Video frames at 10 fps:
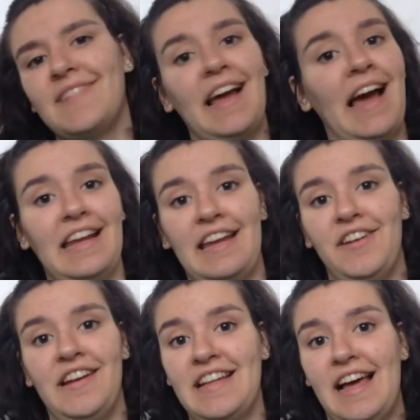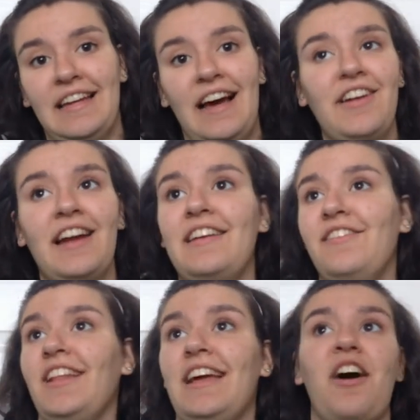I gotta give it a 10. I've gotta give
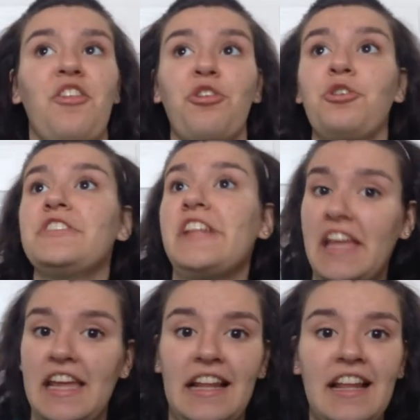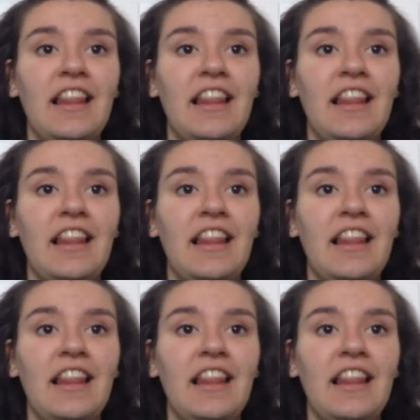it like a 13.